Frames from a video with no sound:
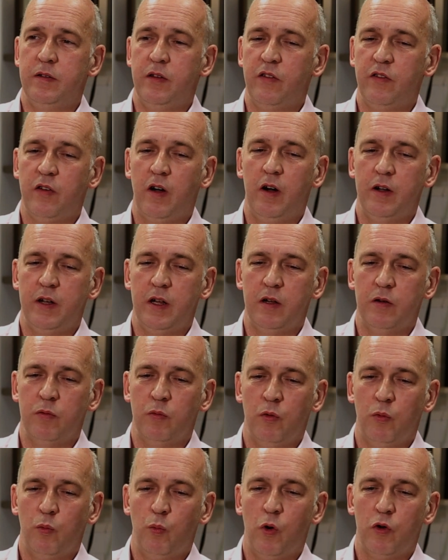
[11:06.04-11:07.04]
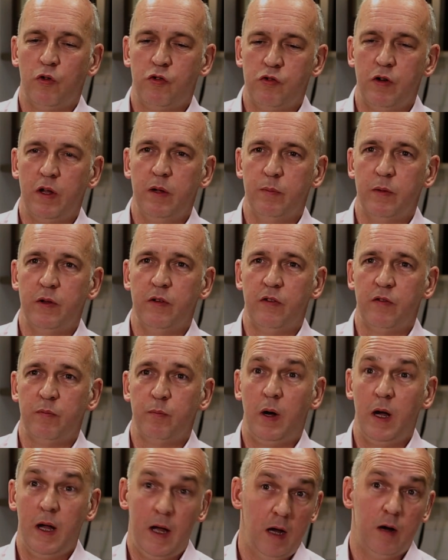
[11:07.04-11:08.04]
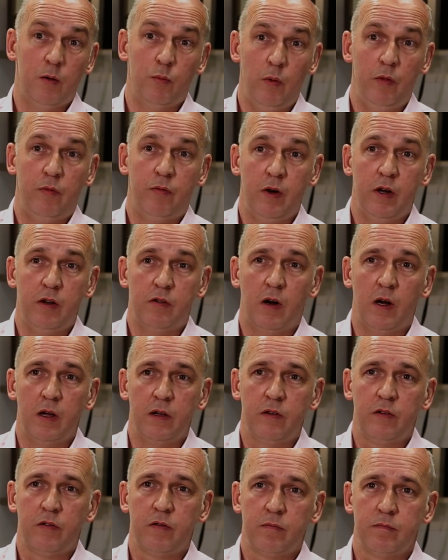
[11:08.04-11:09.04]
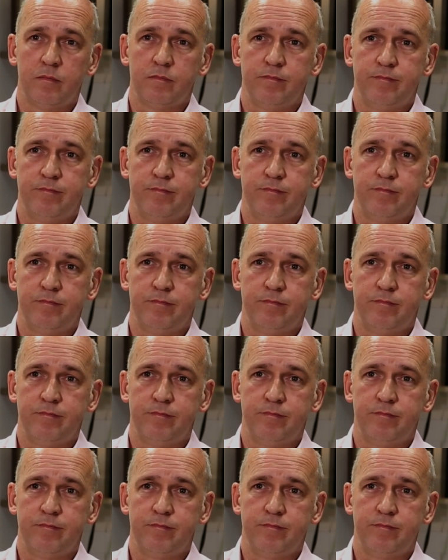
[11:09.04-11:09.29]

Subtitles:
deciding what treatments might help with Friedreich's.